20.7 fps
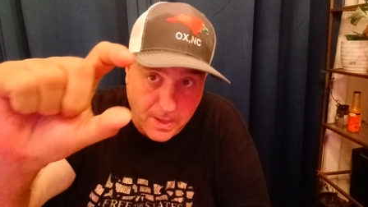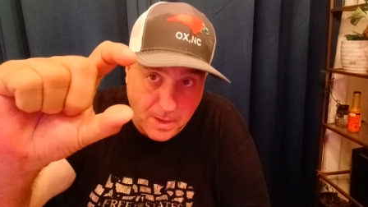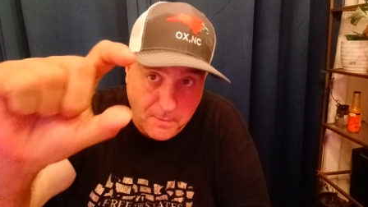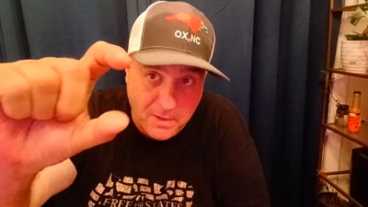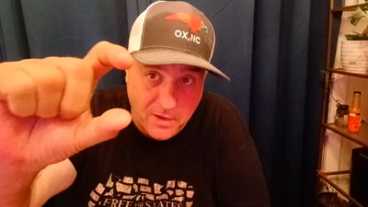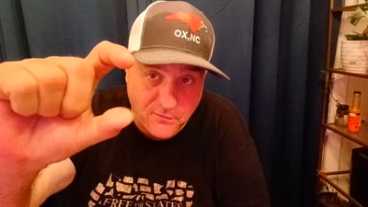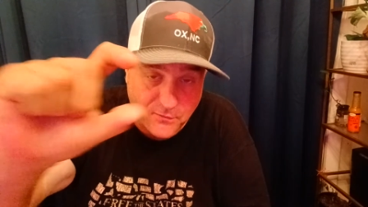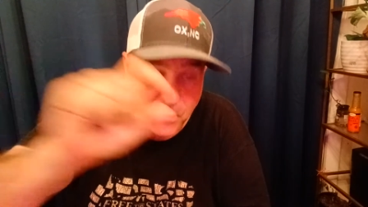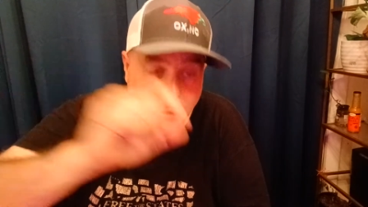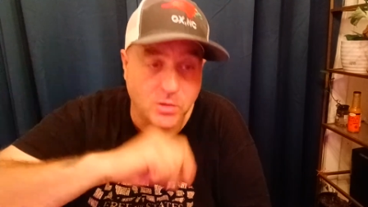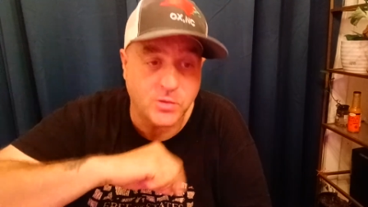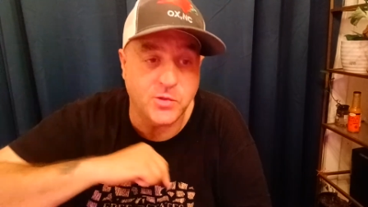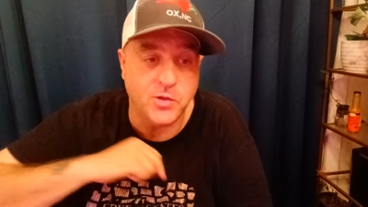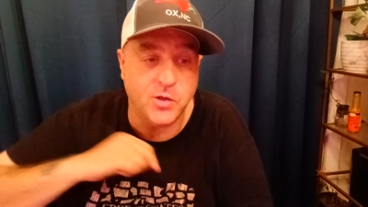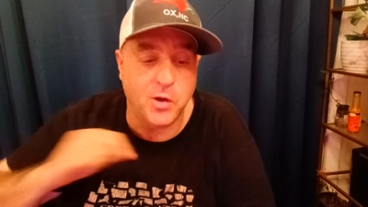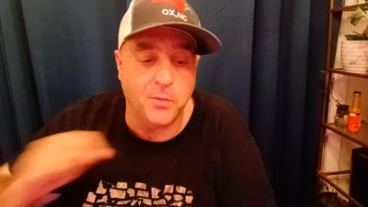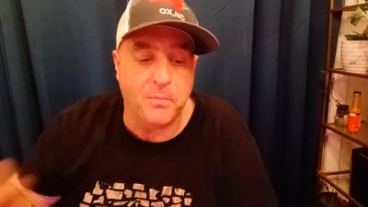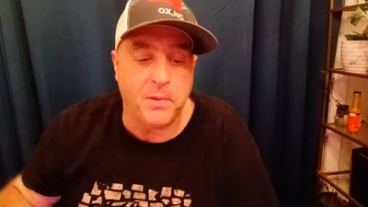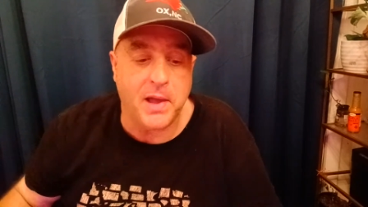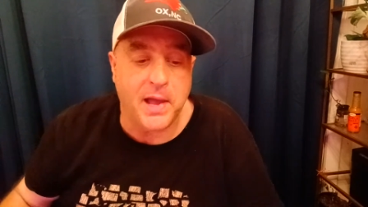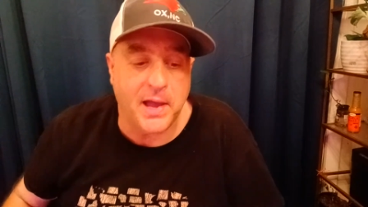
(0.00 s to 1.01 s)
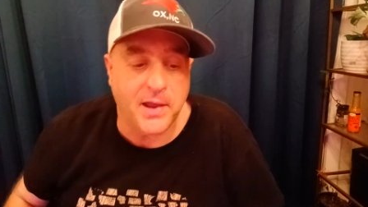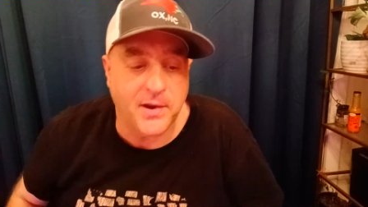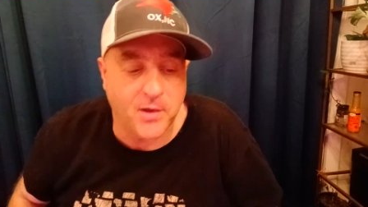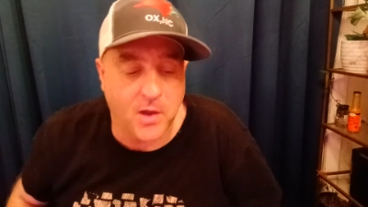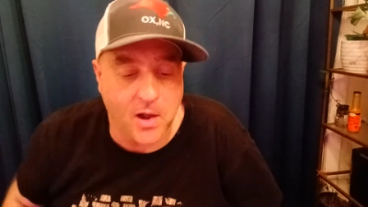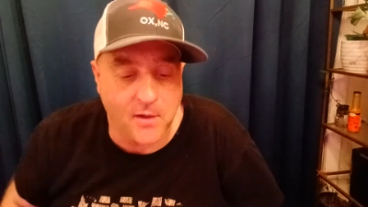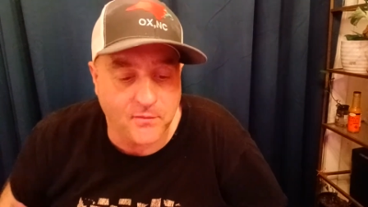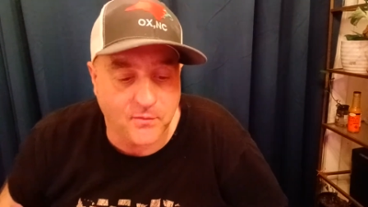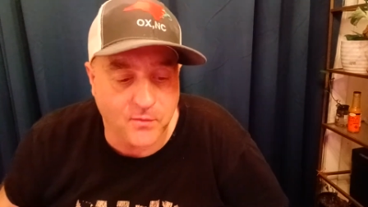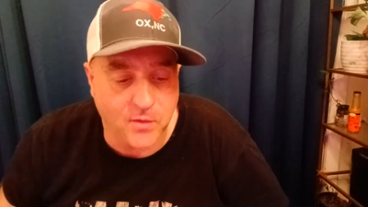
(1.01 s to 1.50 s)
my first little pod
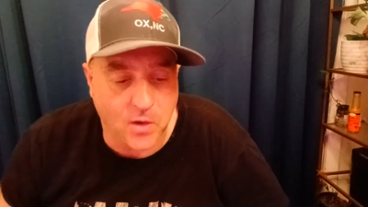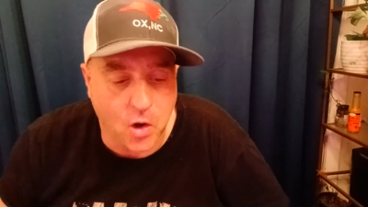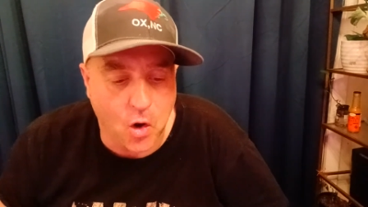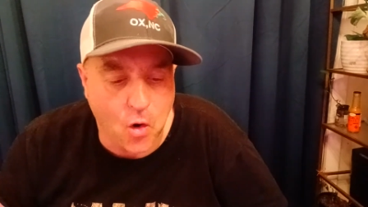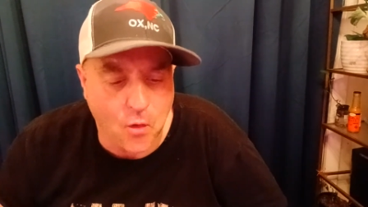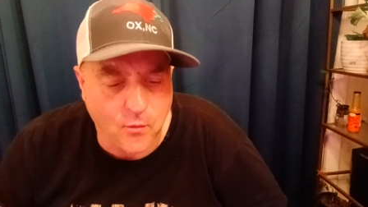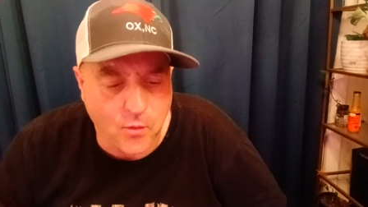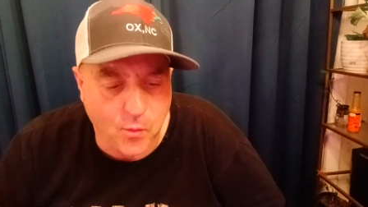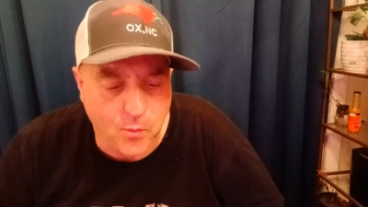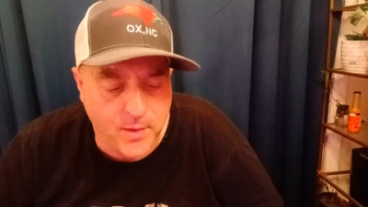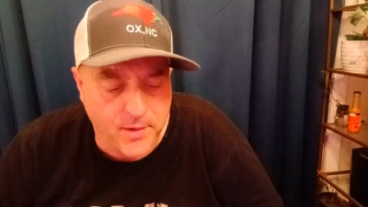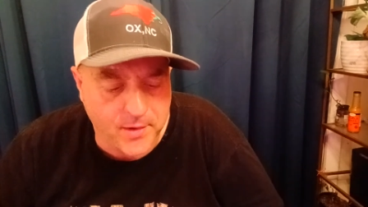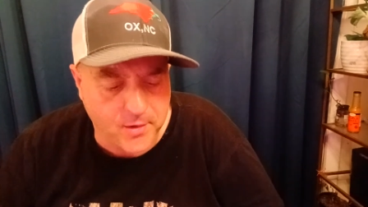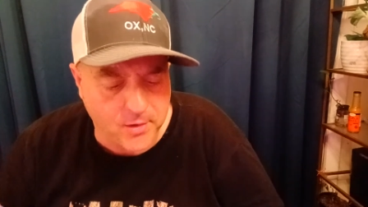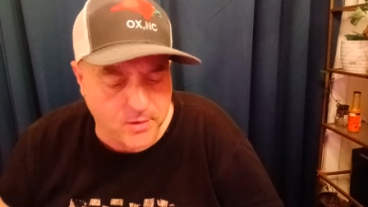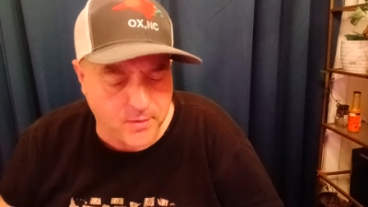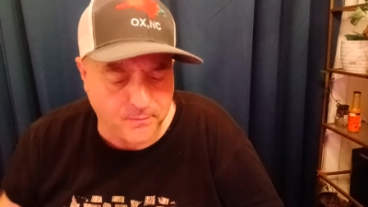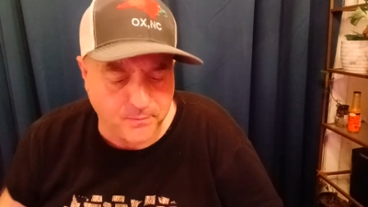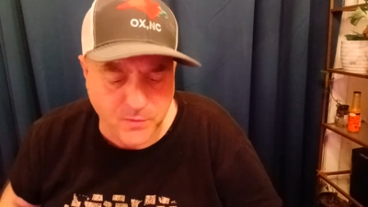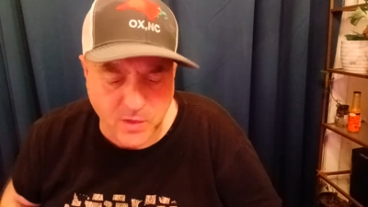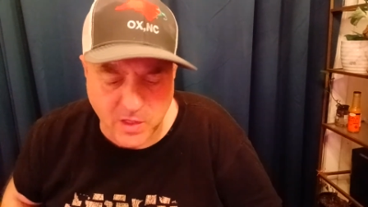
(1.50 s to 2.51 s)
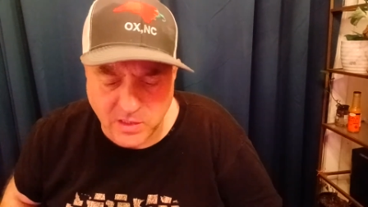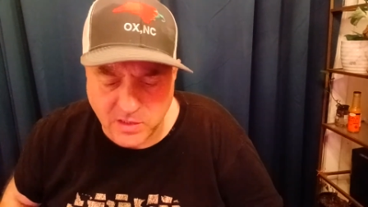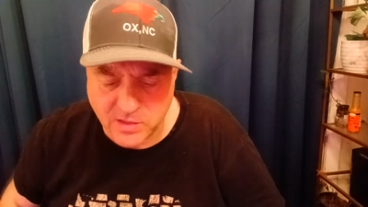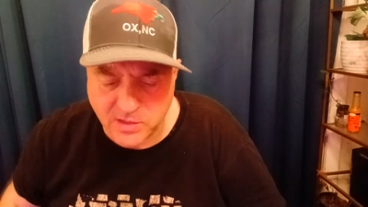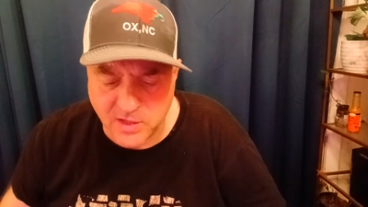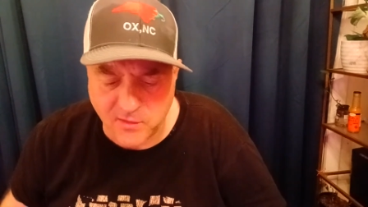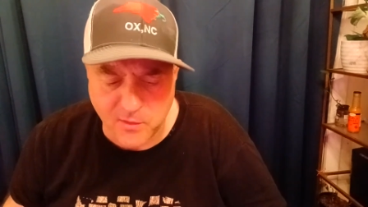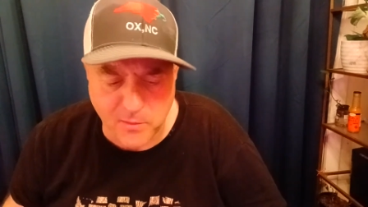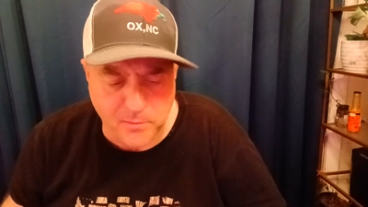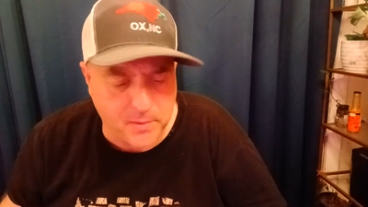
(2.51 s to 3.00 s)
off of an overwintered
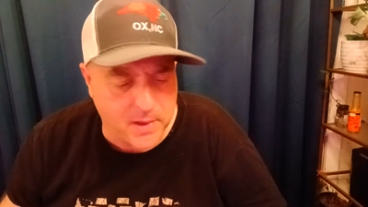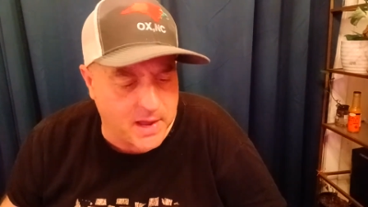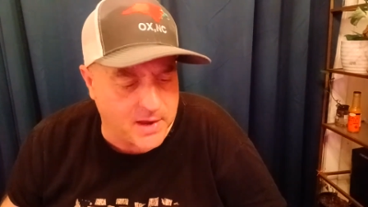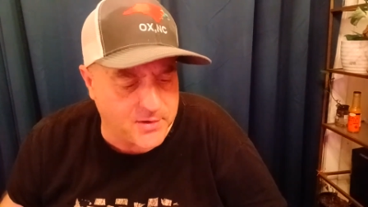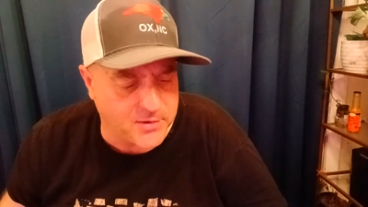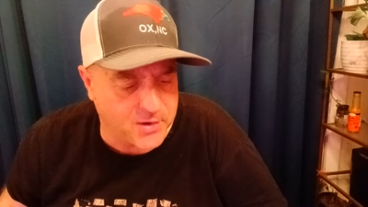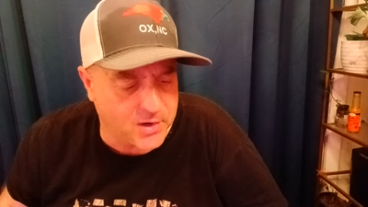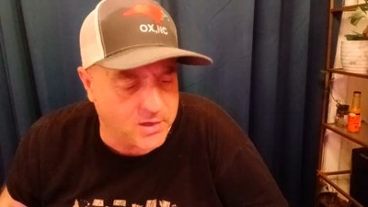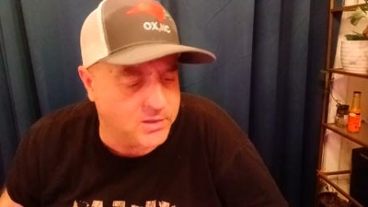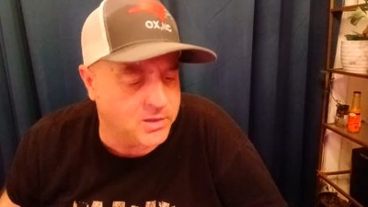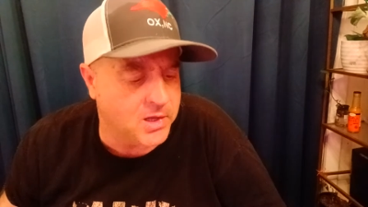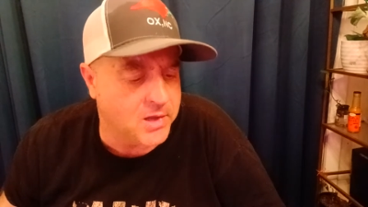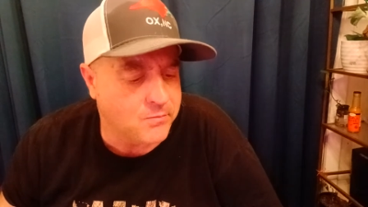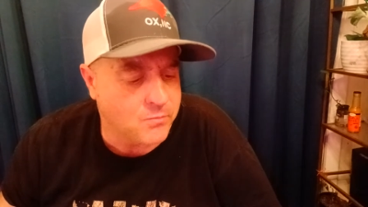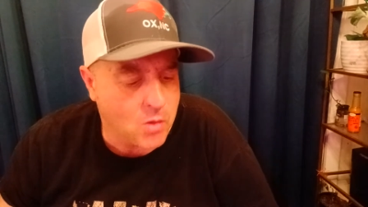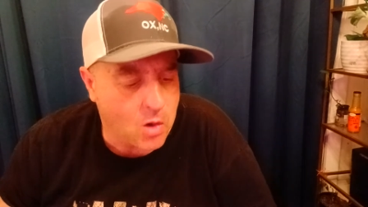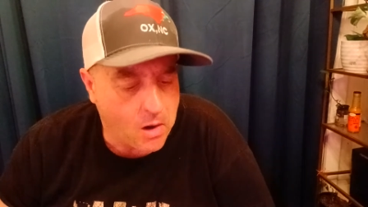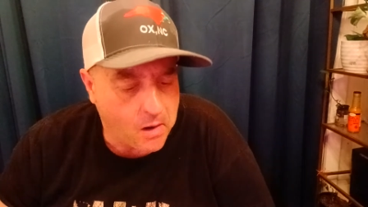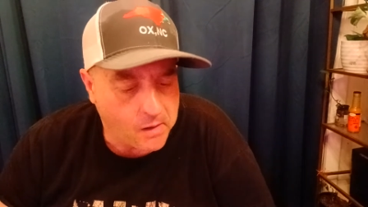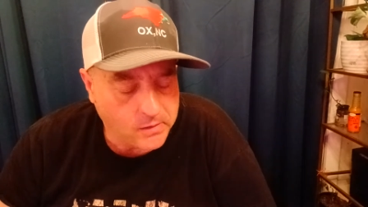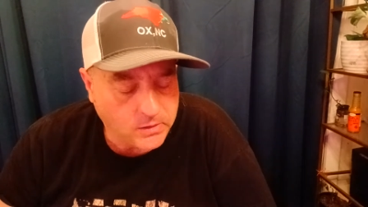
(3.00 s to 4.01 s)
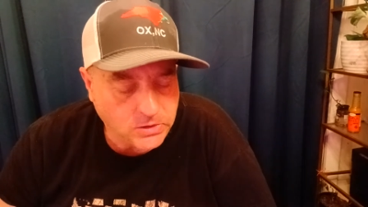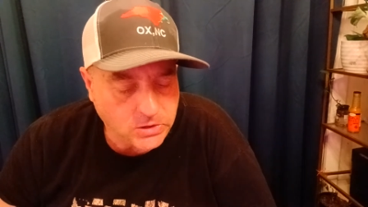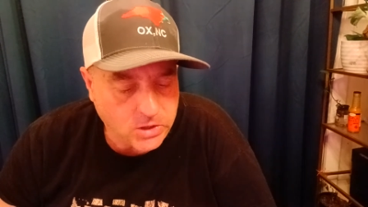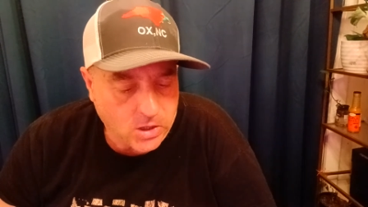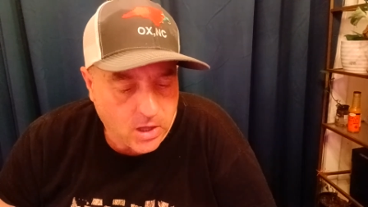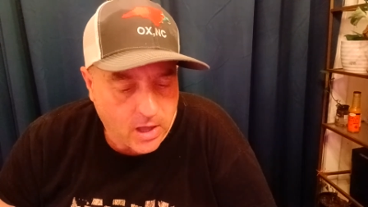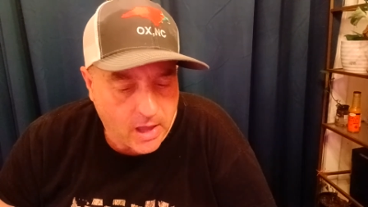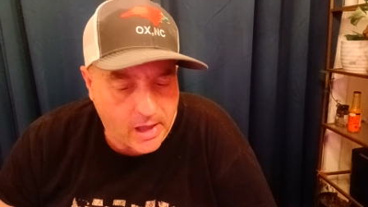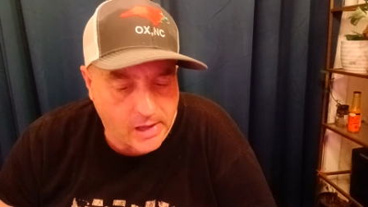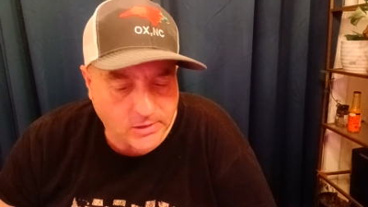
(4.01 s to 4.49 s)
seven pot Douglah
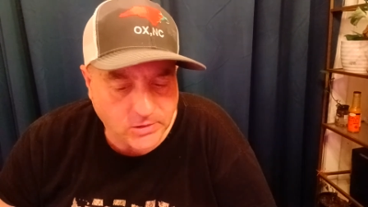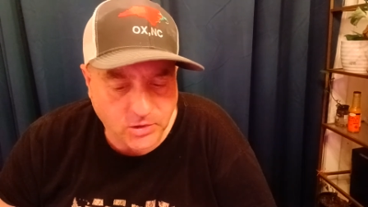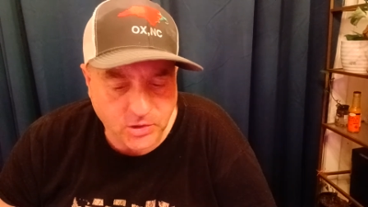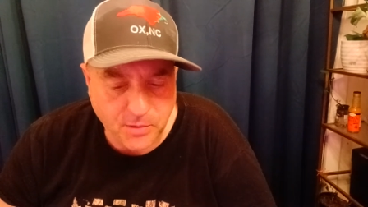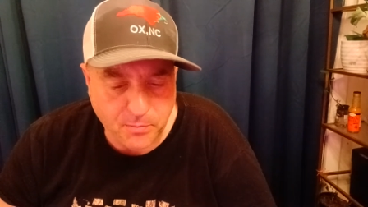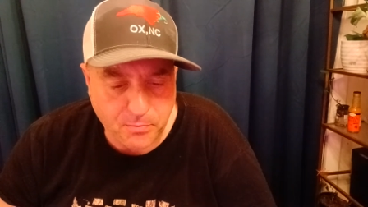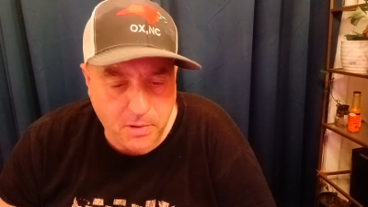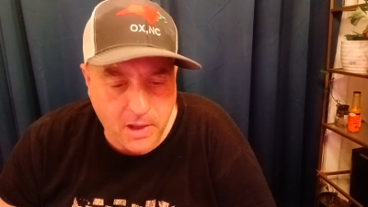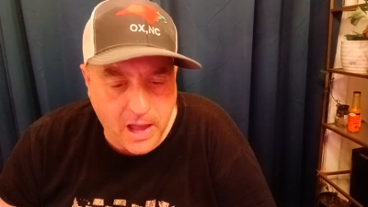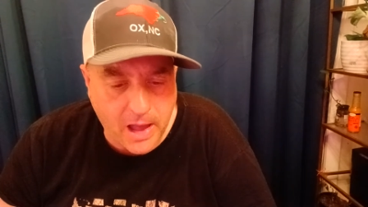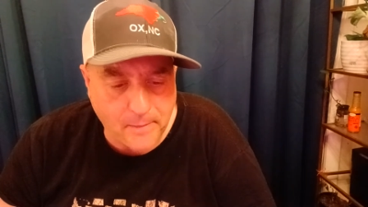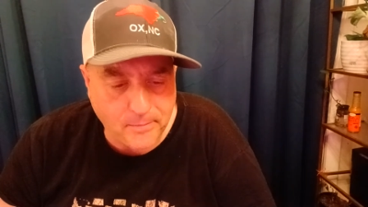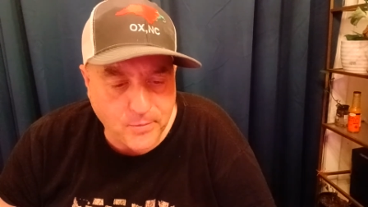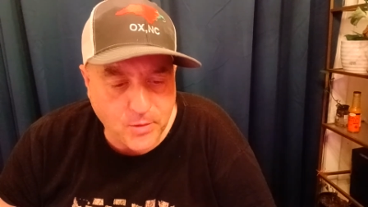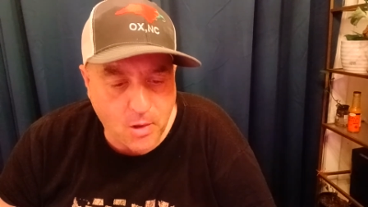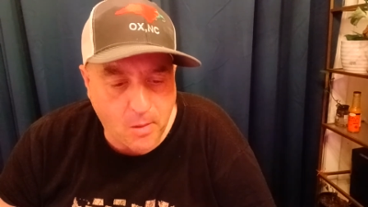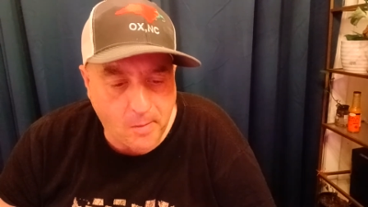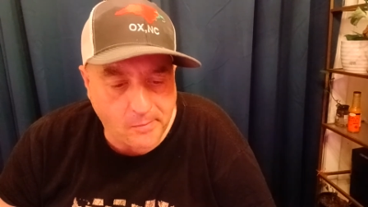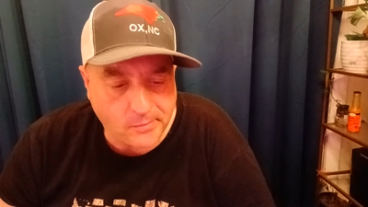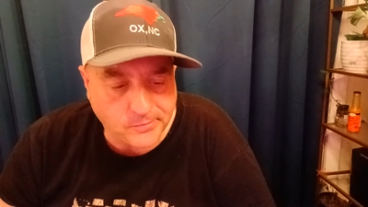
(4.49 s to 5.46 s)
actually popped.